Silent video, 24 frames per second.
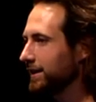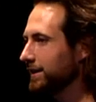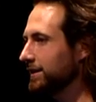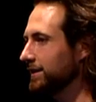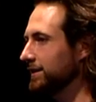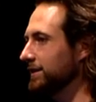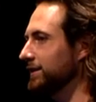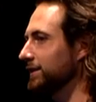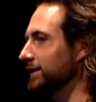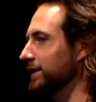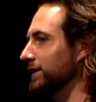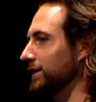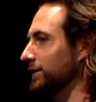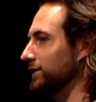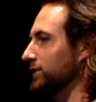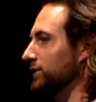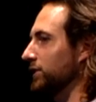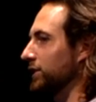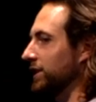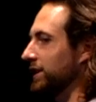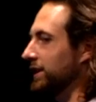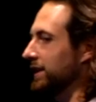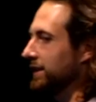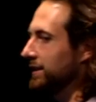and
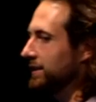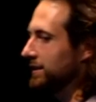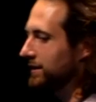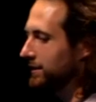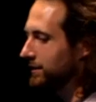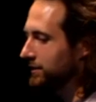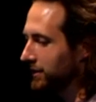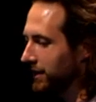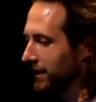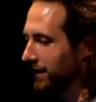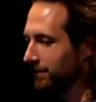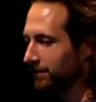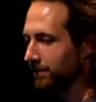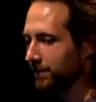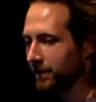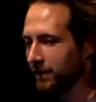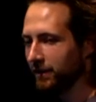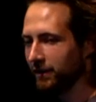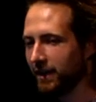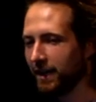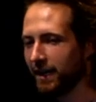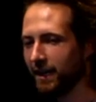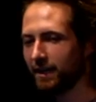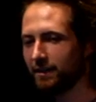looking to try and
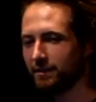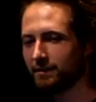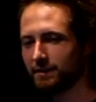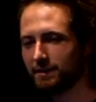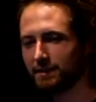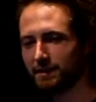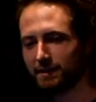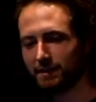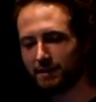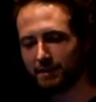figure out